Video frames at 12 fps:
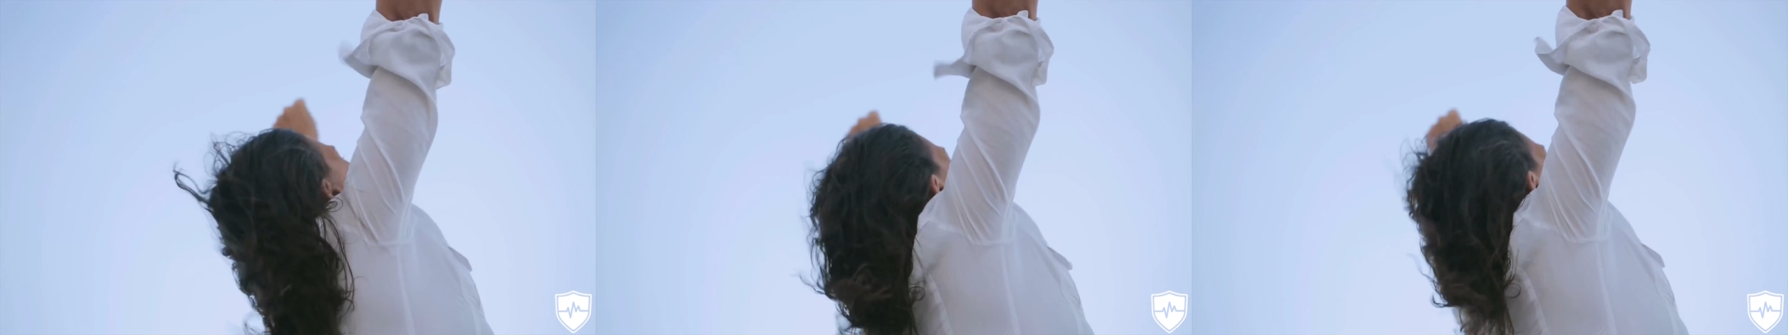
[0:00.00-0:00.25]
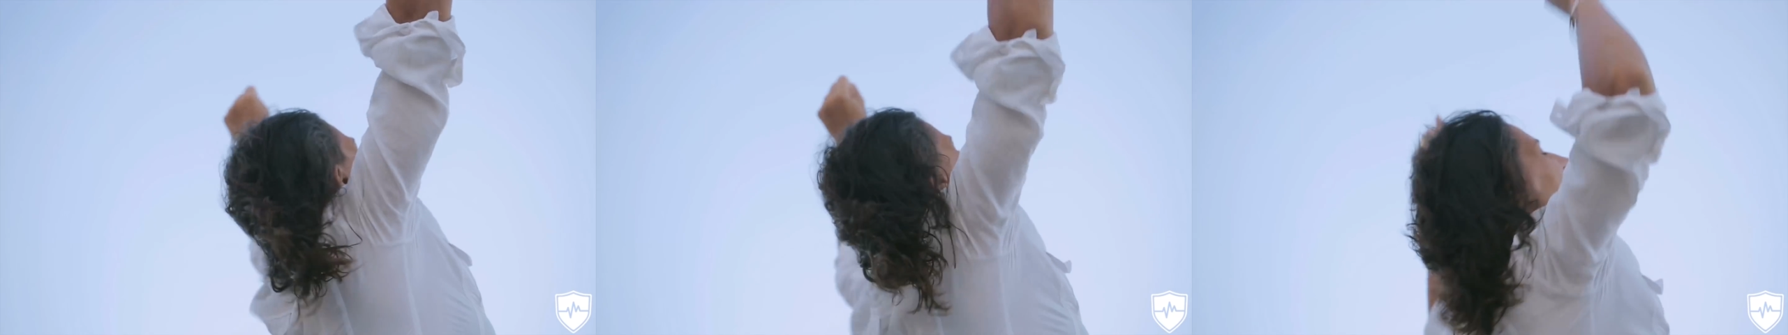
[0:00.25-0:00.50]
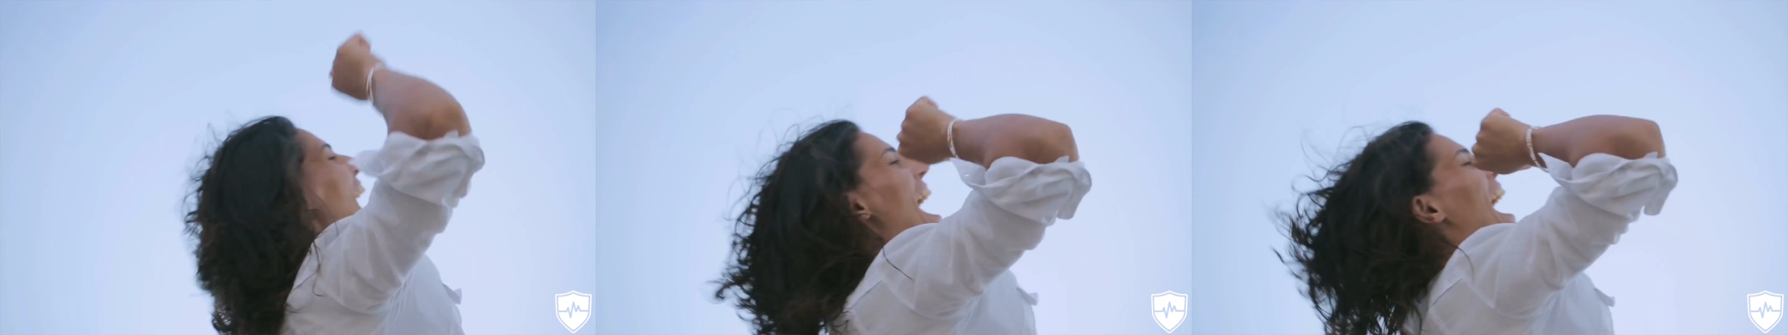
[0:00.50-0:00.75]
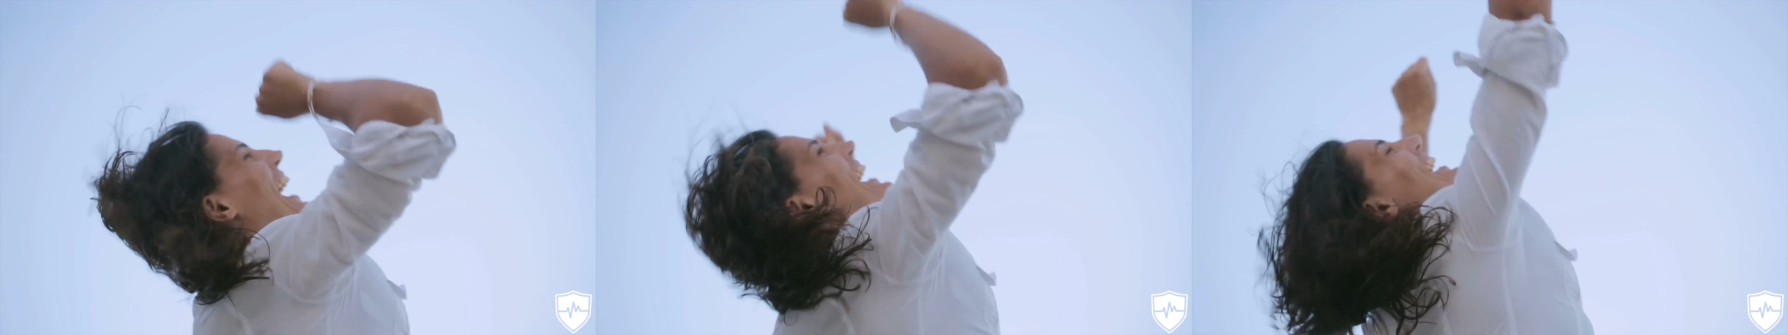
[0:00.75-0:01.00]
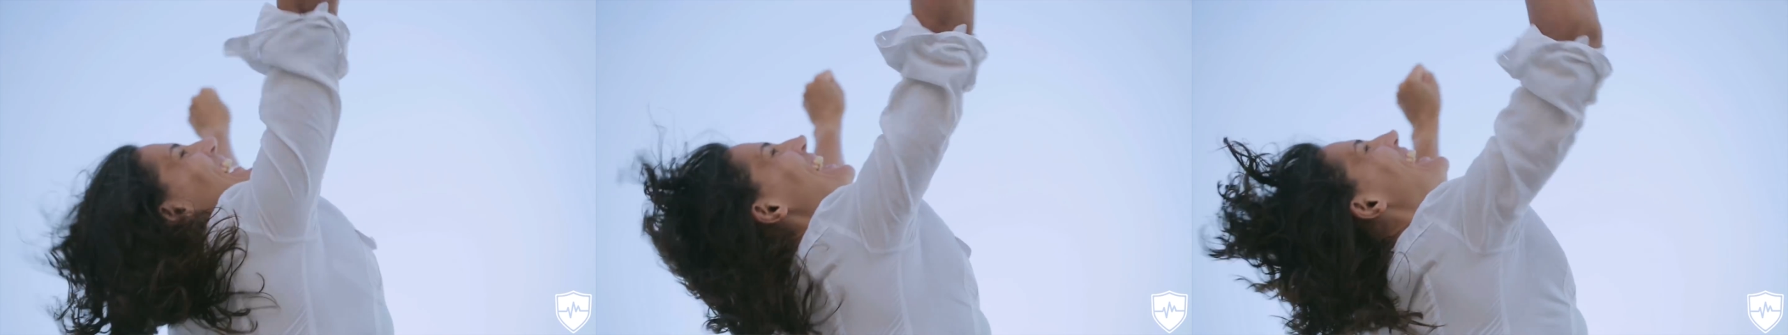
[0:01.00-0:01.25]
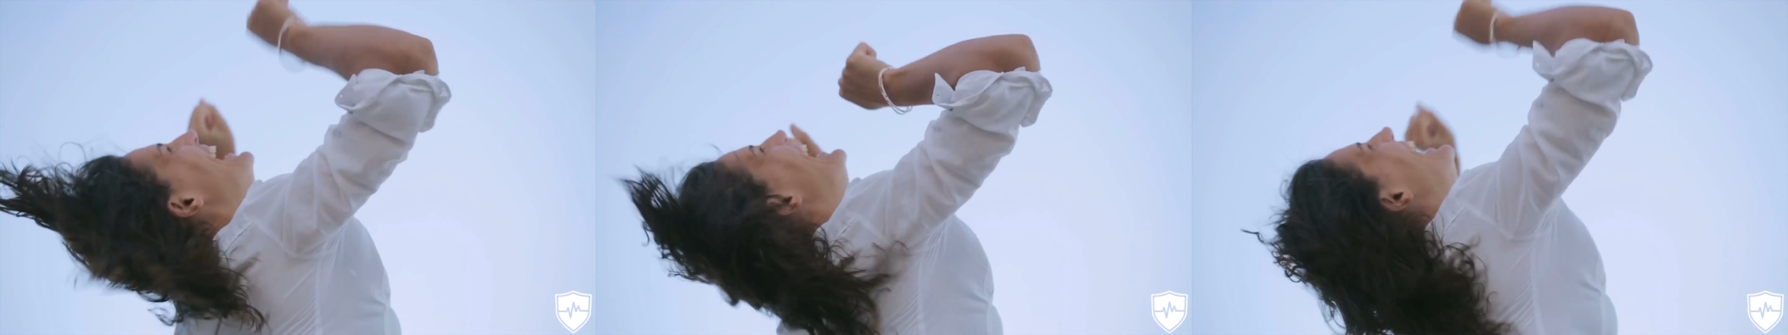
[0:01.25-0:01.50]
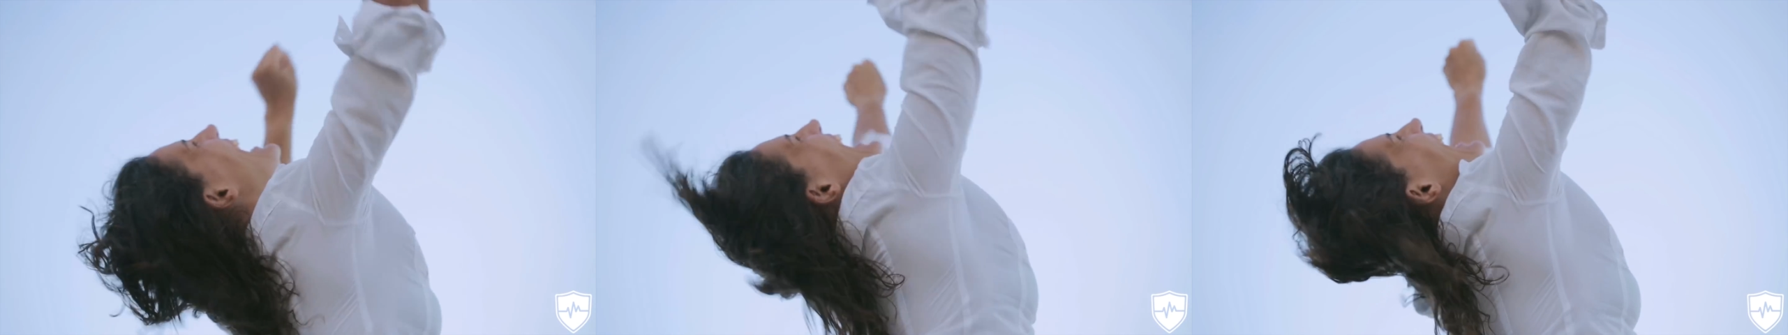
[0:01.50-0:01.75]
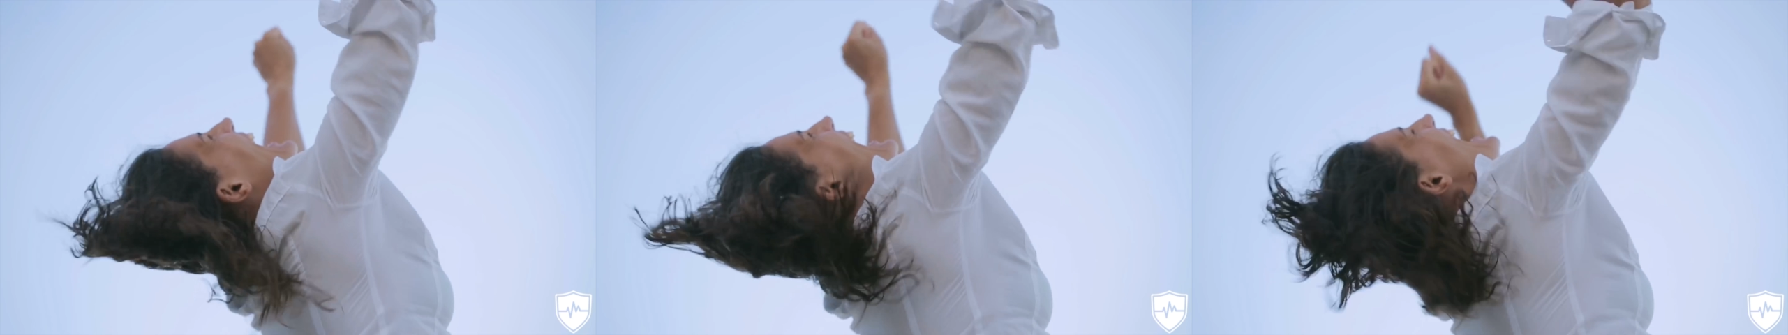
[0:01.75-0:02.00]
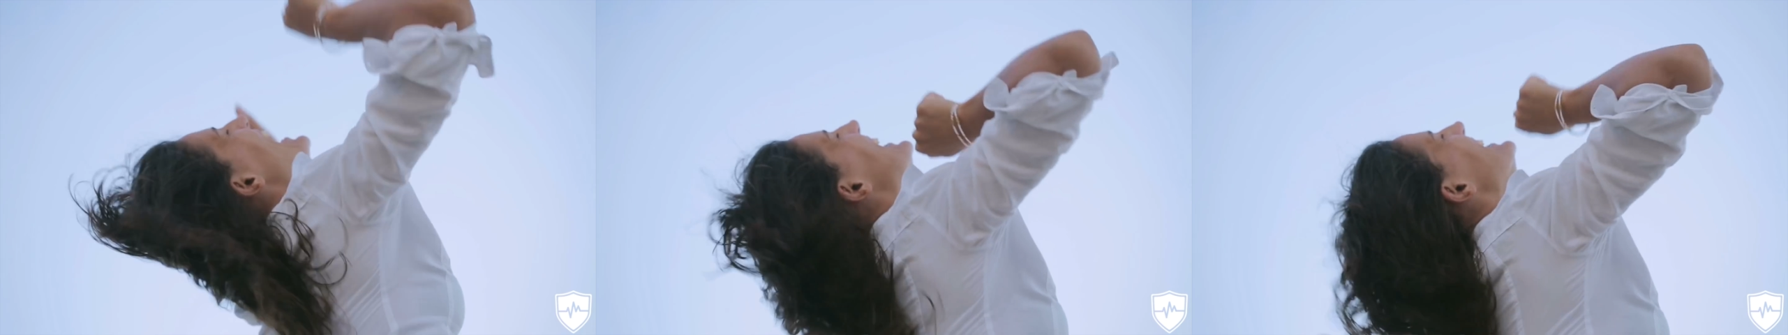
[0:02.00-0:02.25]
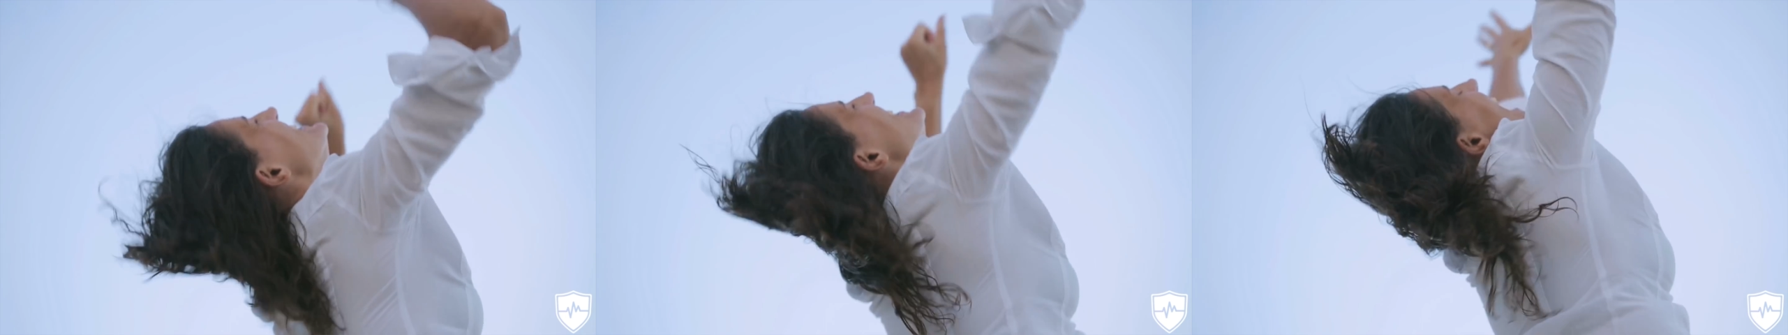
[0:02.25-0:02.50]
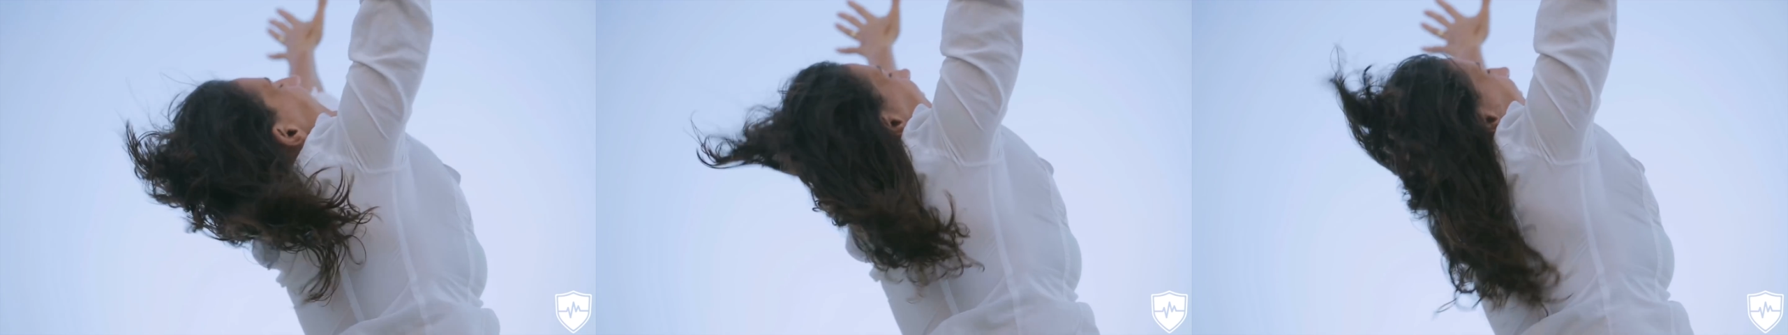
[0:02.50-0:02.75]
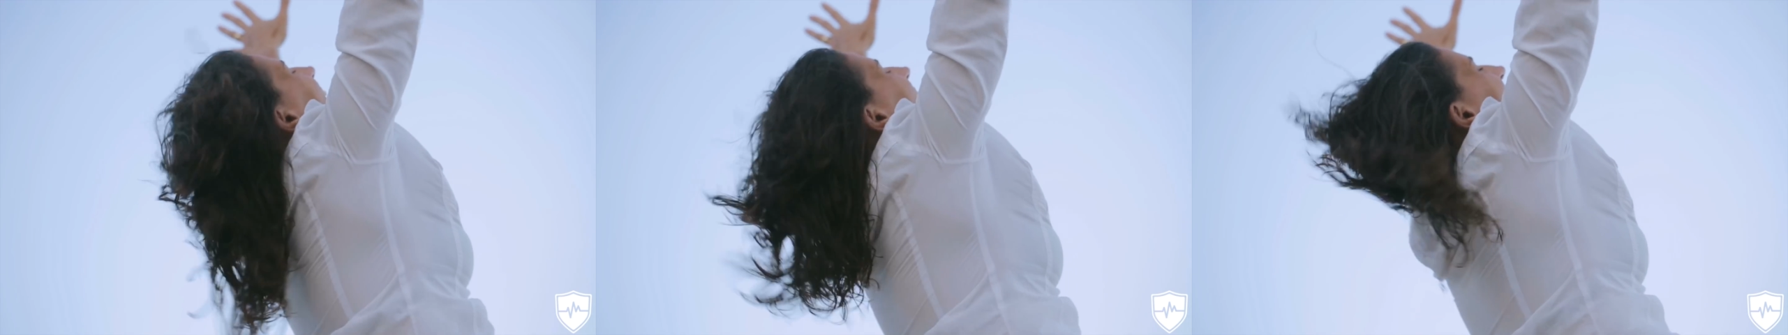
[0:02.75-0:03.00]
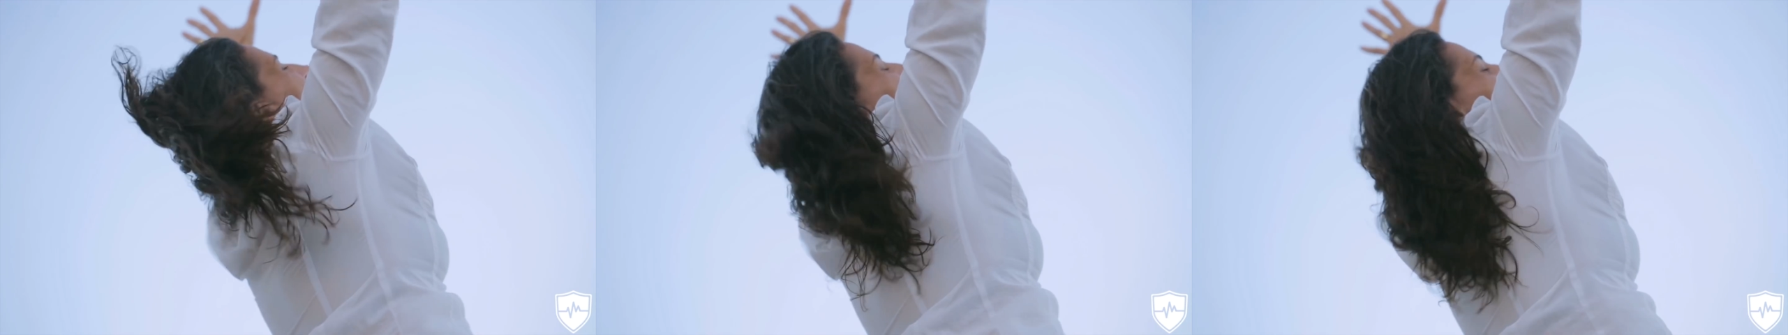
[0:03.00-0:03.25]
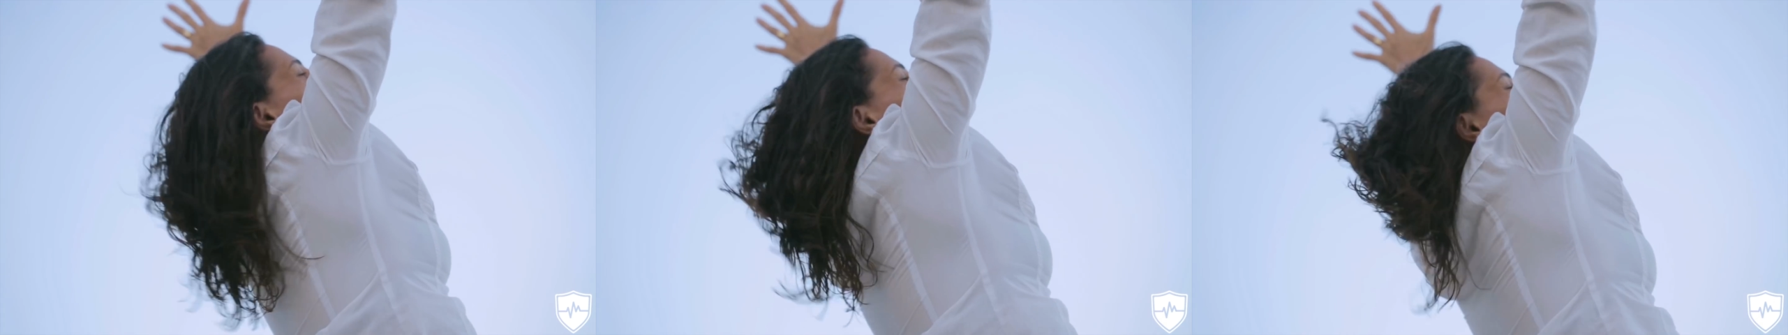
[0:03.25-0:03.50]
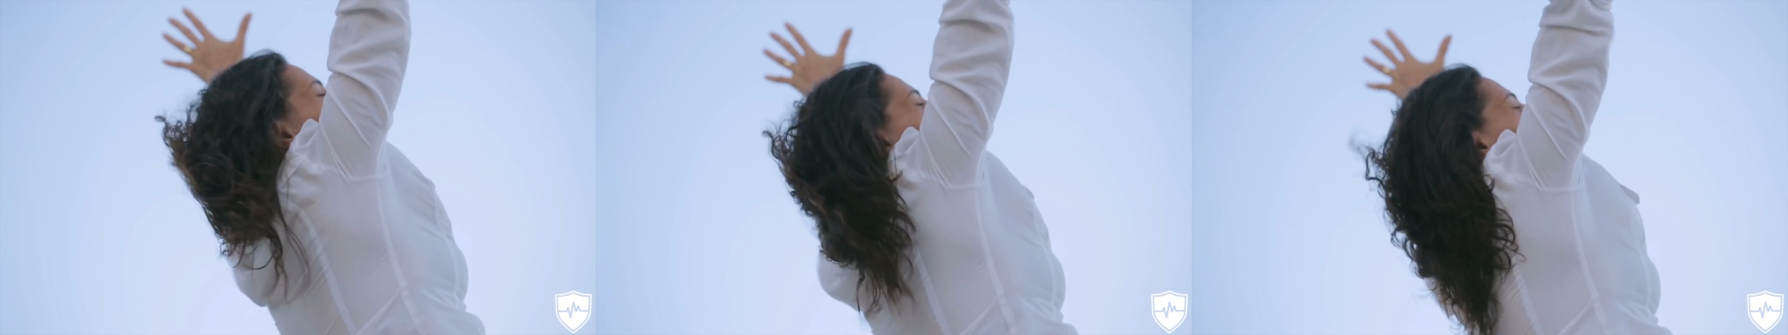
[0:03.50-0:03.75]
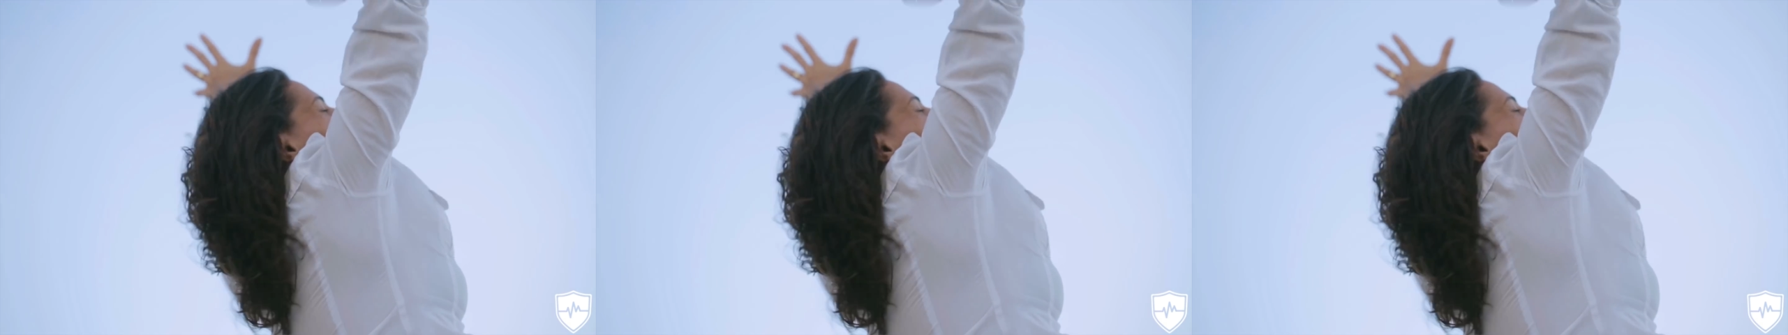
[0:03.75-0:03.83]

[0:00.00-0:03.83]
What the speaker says: (no speaker visible)